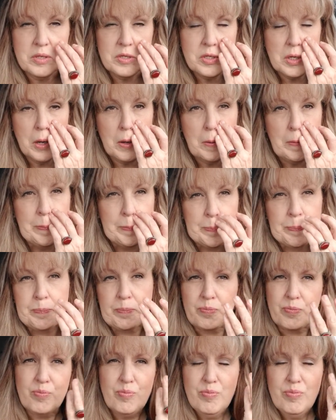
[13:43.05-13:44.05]
So
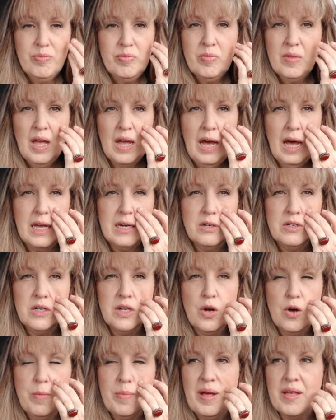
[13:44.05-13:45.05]
I don't
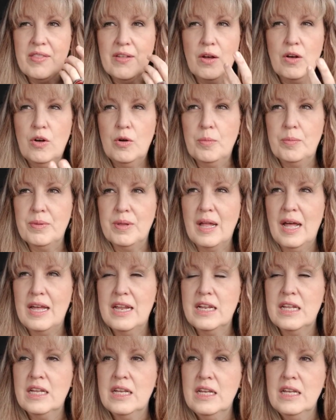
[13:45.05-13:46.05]
know about that whole
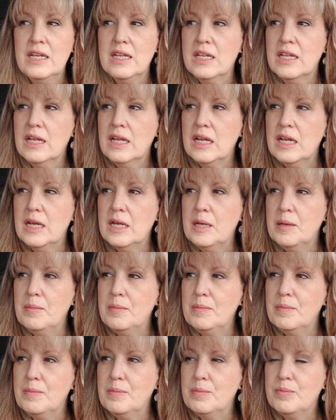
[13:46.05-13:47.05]
blood
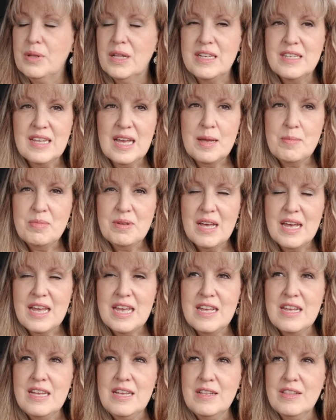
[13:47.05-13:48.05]
um, blood type
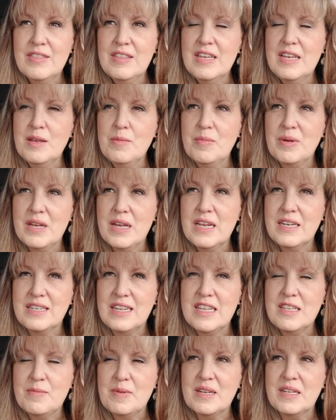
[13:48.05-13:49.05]
diet thing, but it
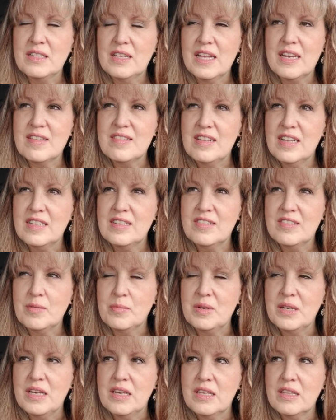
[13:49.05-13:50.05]
does make a lot of sense to
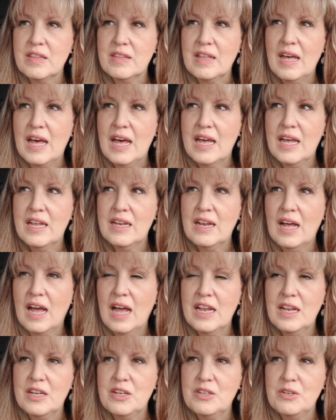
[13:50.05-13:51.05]
me that
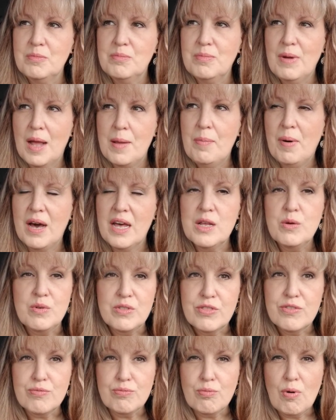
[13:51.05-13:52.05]
I my body
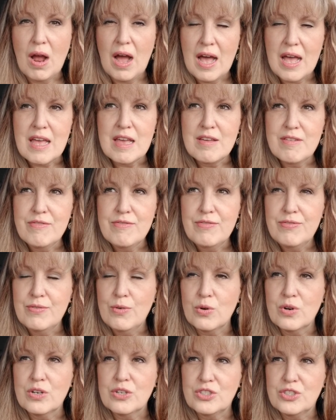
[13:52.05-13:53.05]
would thrive
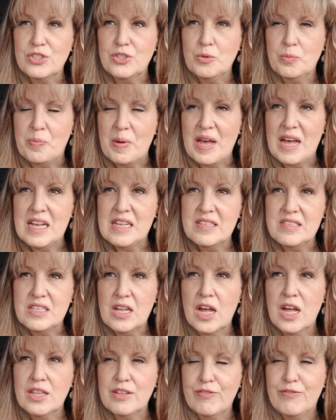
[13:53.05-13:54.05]
or do best
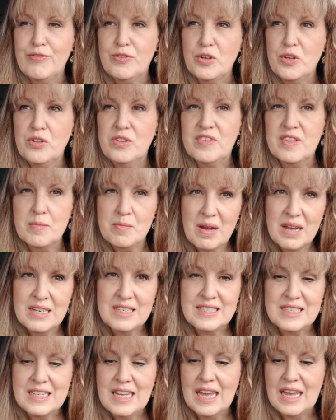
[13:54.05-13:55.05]
on the foods that my
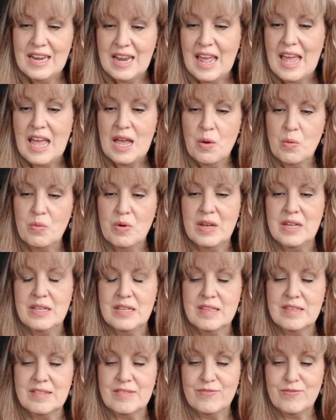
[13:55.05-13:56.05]
DNA
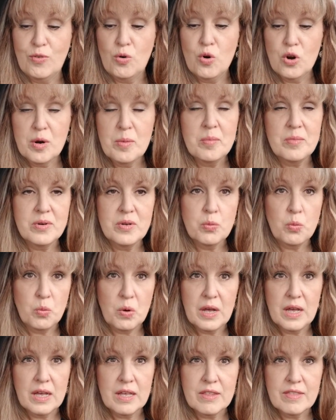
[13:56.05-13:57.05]
was formed
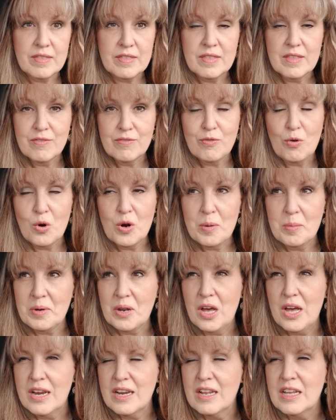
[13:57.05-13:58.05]
with, formed
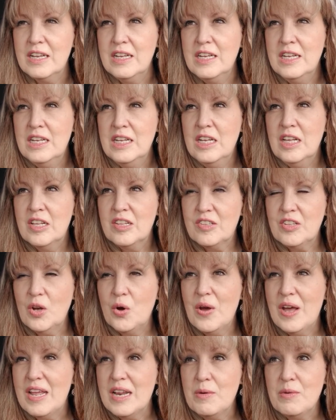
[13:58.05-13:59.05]
on.
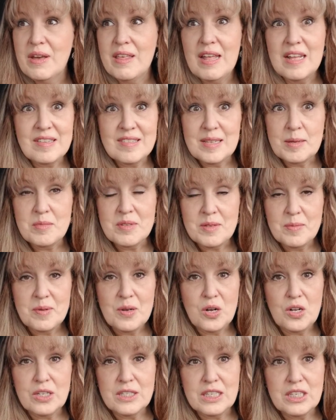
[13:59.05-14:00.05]
So anyway, that seems to be
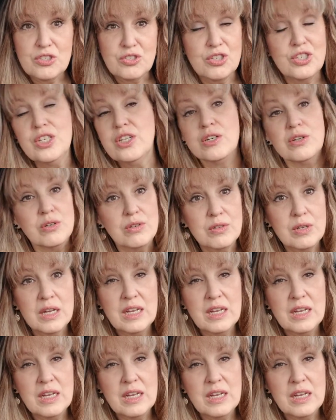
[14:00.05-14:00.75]
holding true.